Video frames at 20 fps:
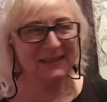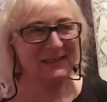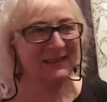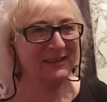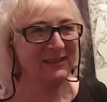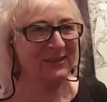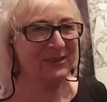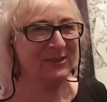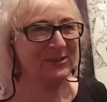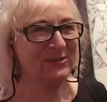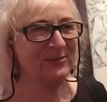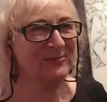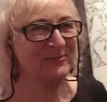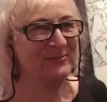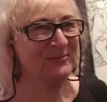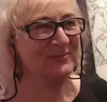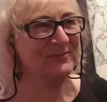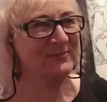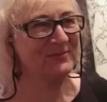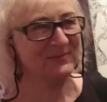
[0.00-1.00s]
you know,
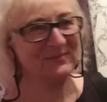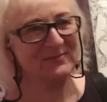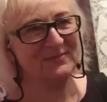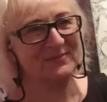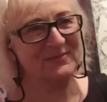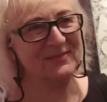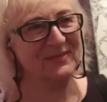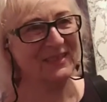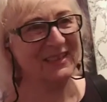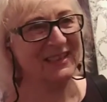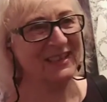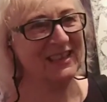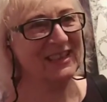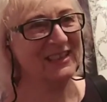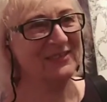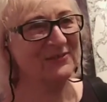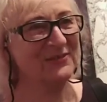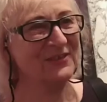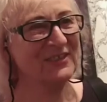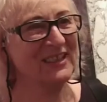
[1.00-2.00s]
I feel the can't,
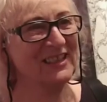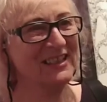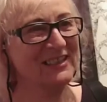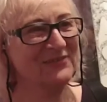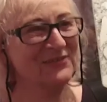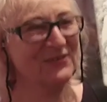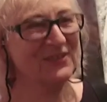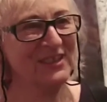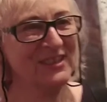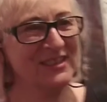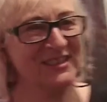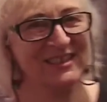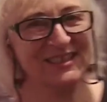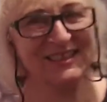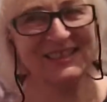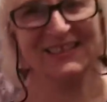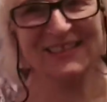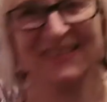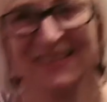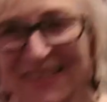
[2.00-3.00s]
can't find
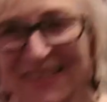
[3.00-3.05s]
a,